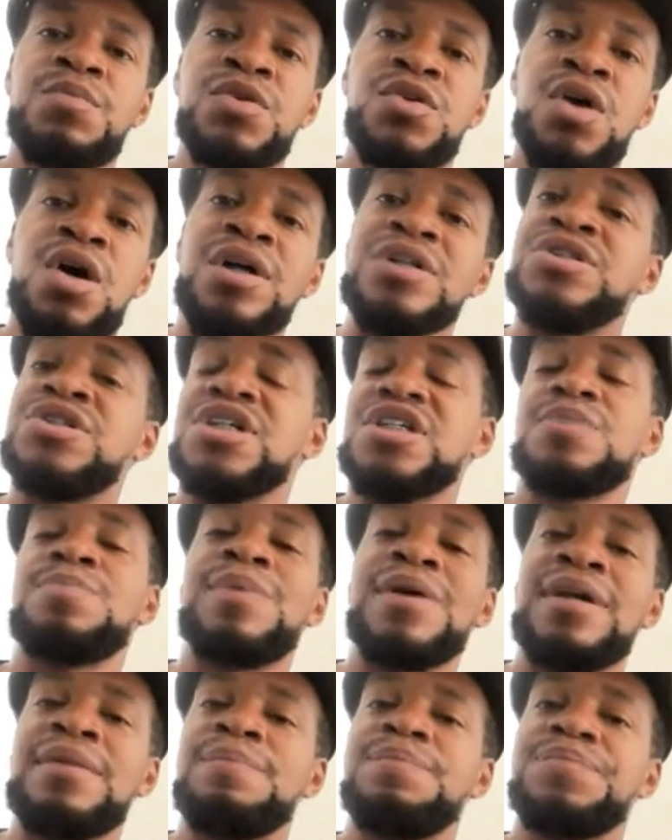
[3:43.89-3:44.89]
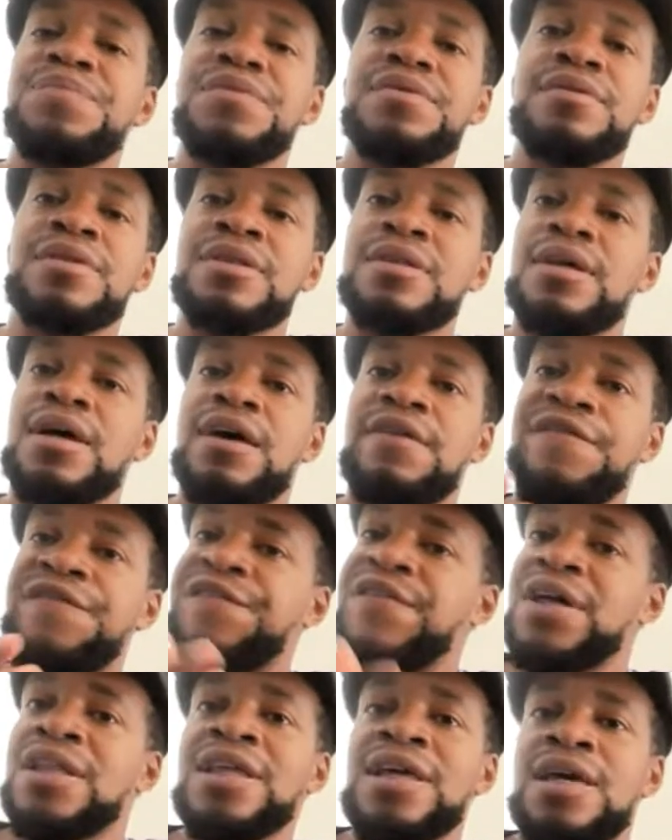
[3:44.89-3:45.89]
You know, it's just been
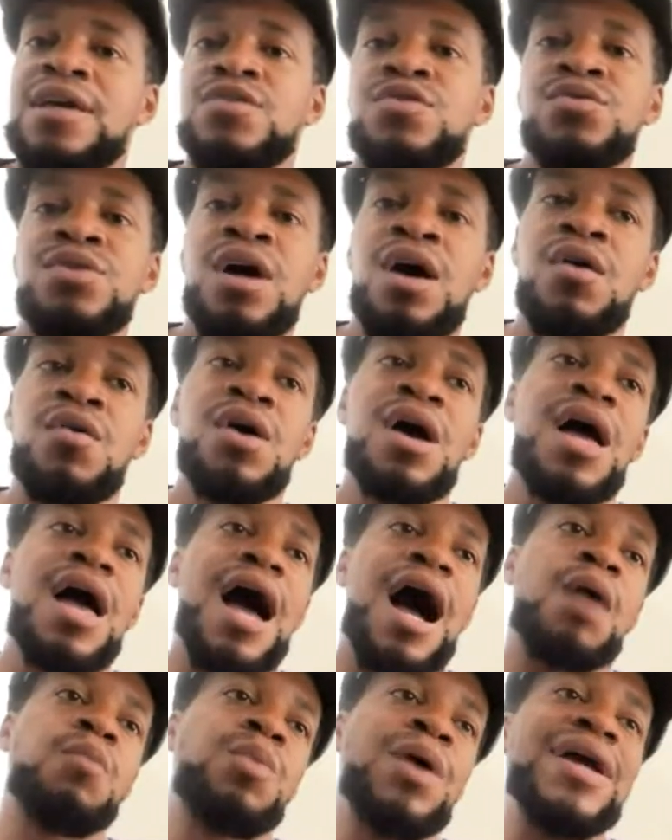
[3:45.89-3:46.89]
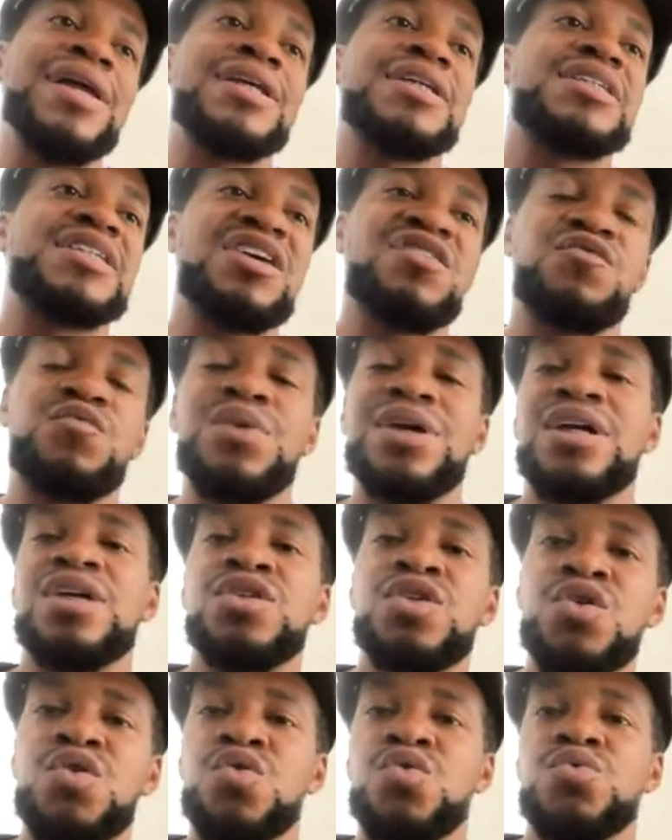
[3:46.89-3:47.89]
Philly. You know, I'm waiting to see if we
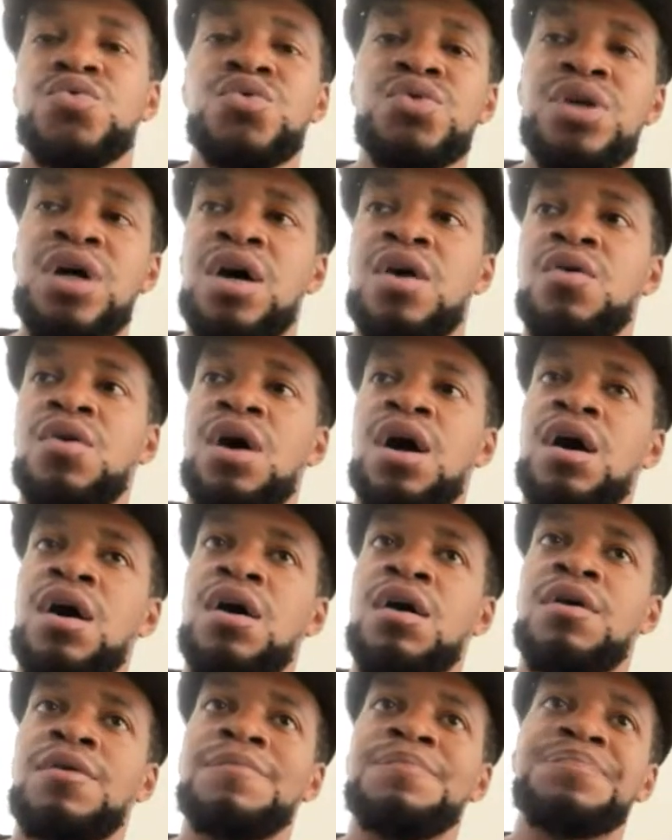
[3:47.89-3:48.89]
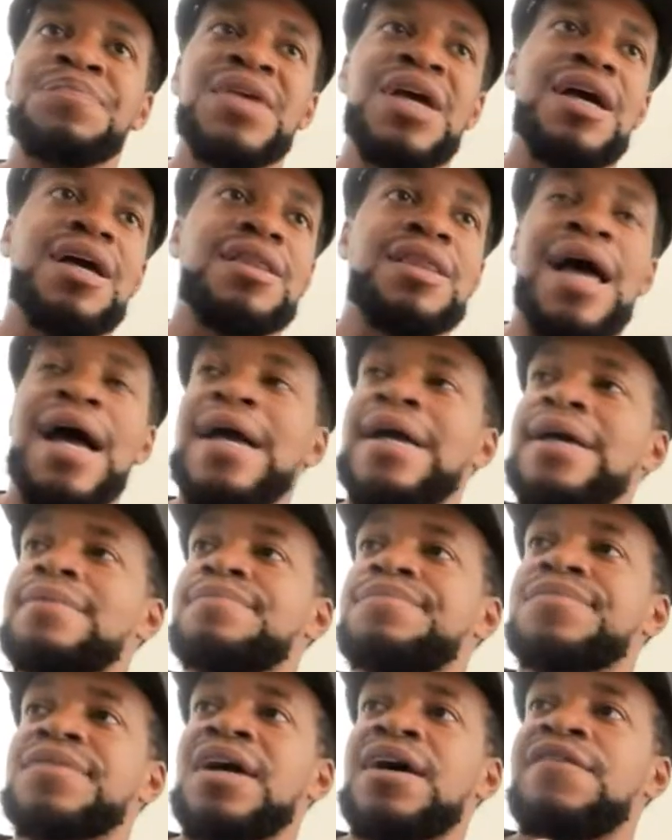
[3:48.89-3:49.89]
could do, you know, like
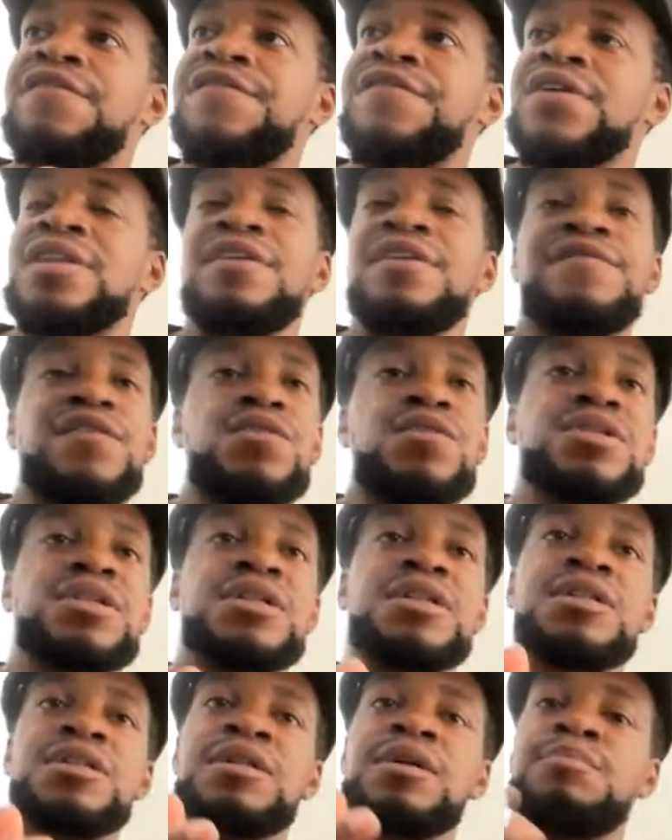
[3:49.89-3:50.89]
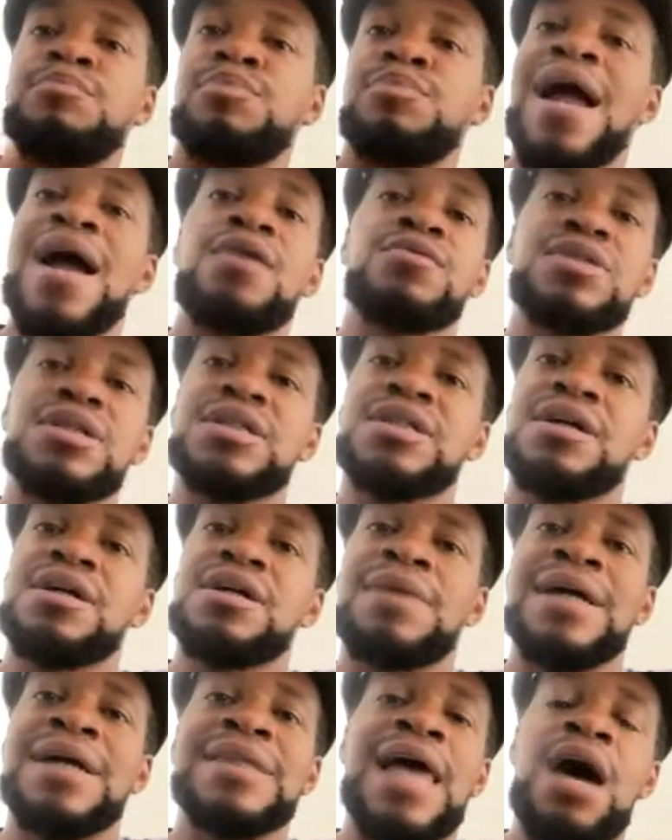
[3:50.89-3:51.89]
Philly versus the Browns or
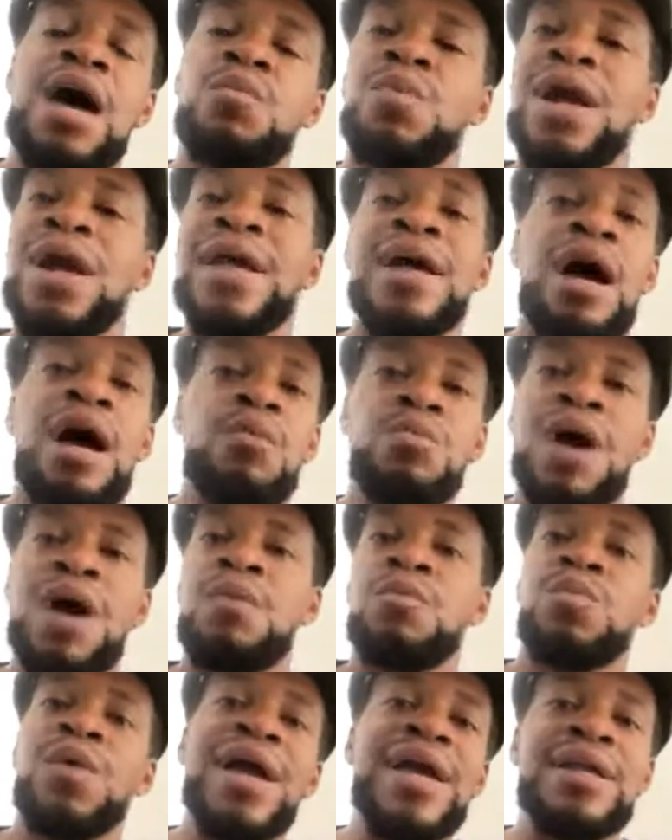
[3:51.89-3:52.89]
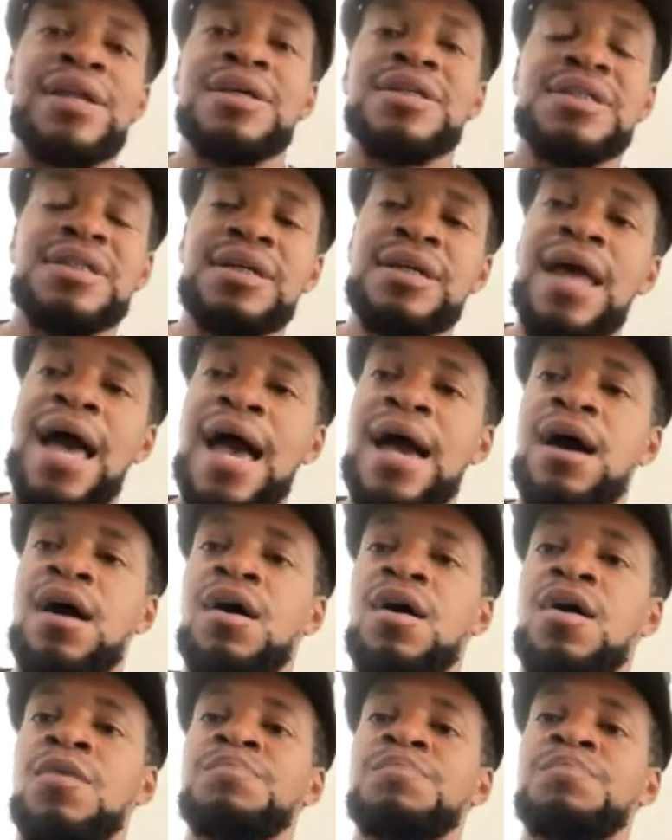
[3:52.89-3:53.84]
something like that. I'm waiting to see that.